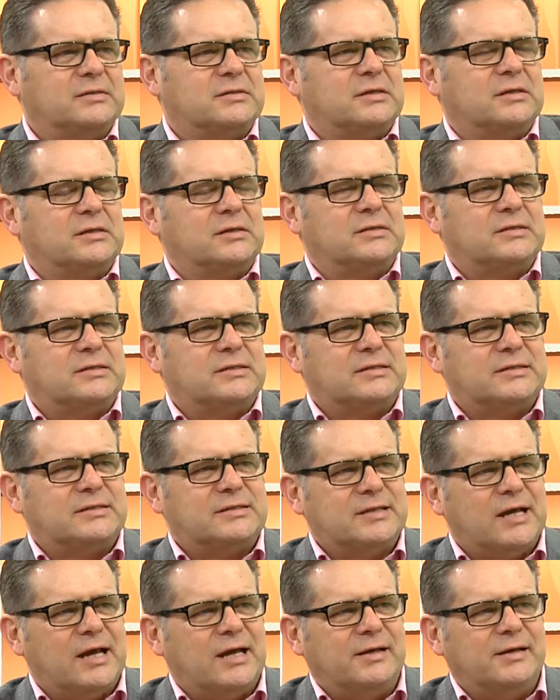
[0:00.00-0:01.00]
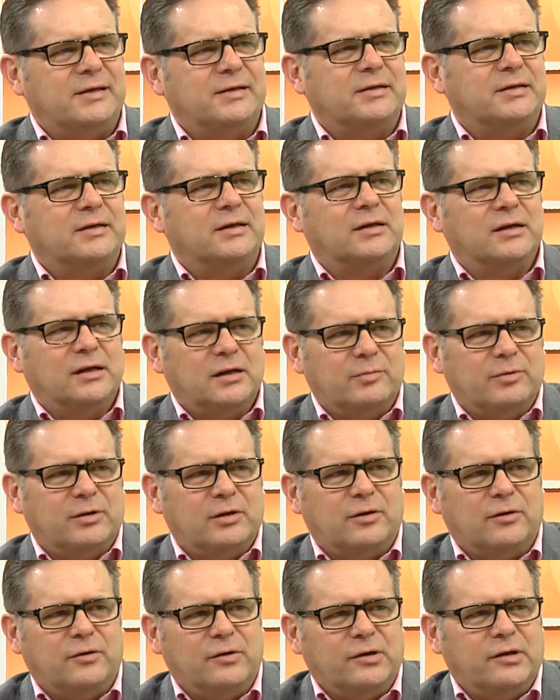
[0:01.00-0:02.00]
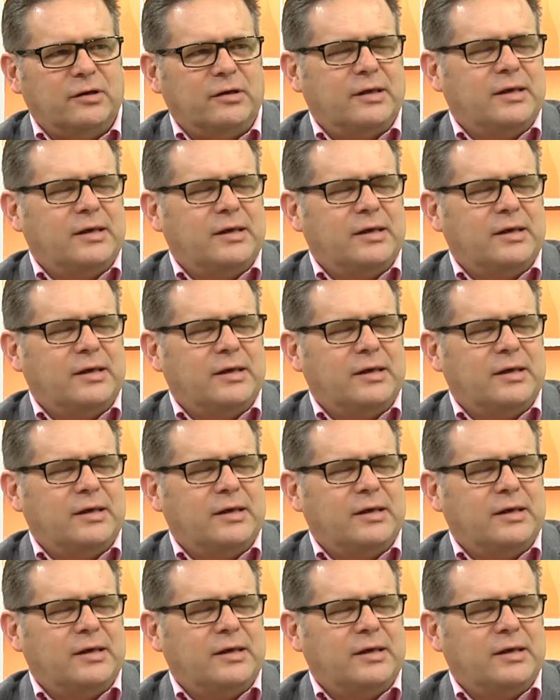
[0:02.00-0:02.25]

are starting to get a little bit longer.